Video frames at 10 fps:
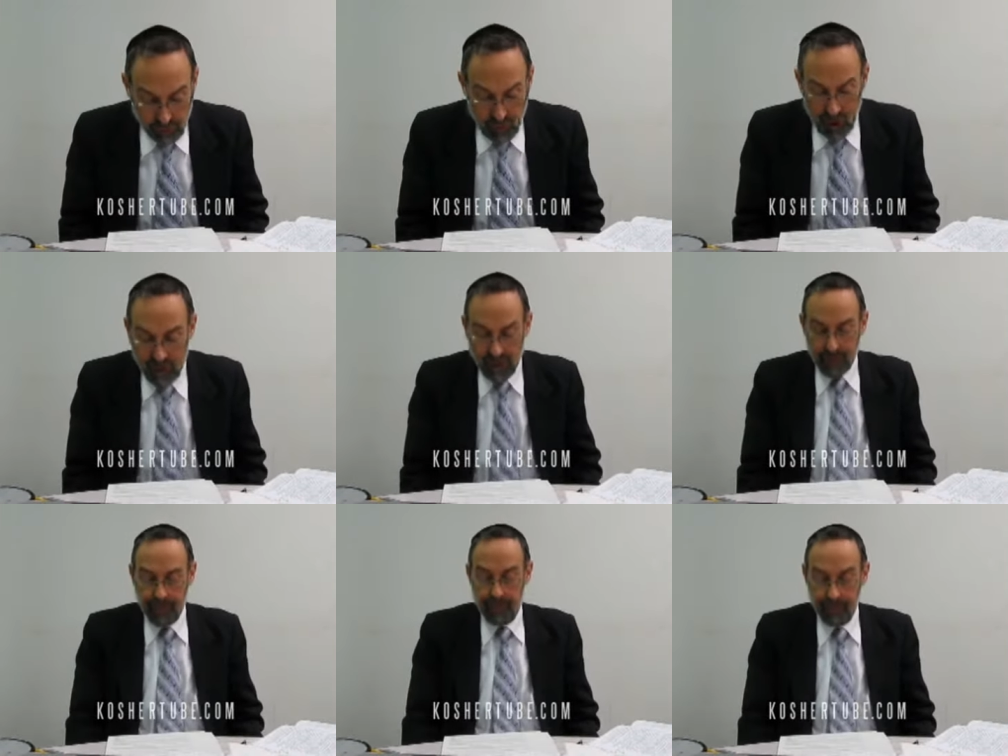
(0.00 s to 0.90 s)
father
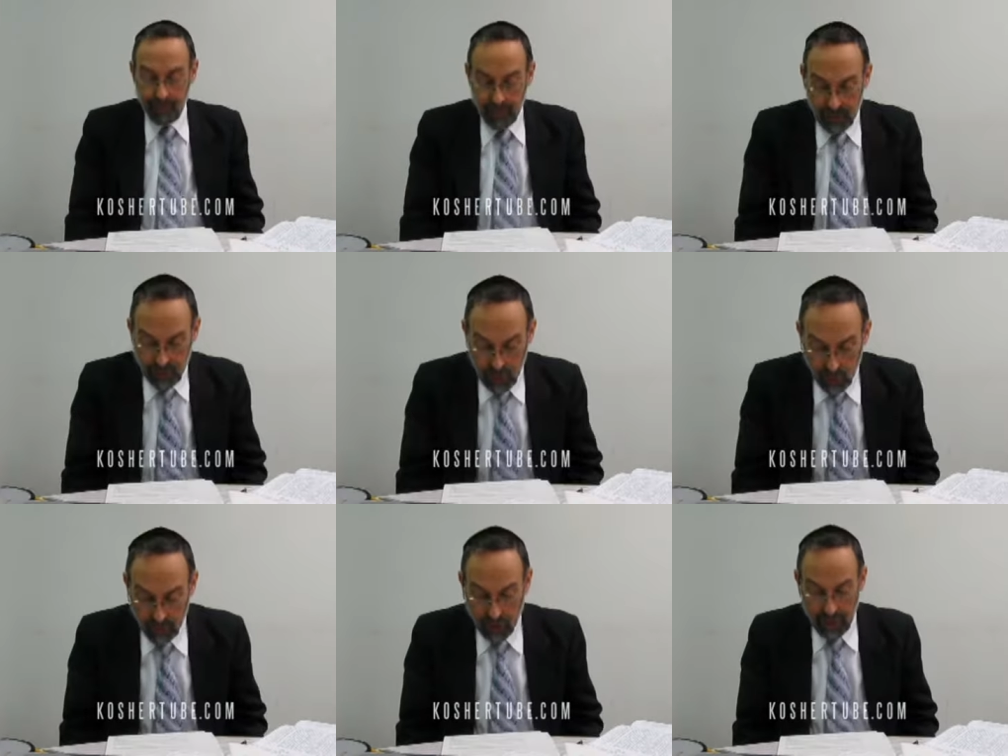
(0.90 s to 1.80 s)
to
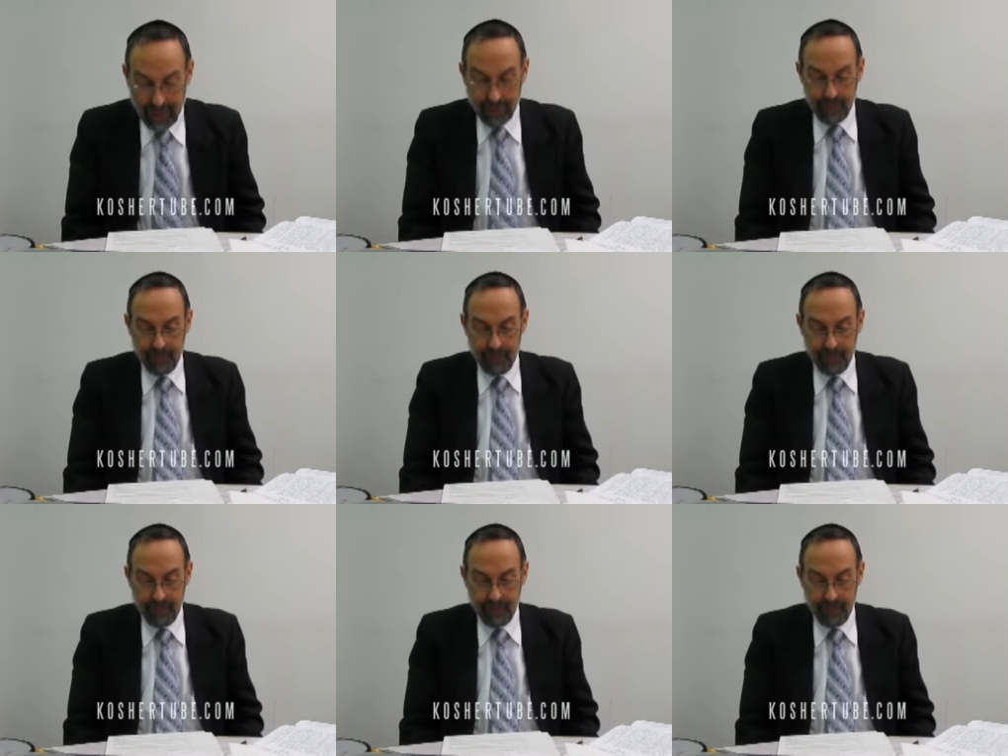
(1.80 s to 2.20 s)
notify him?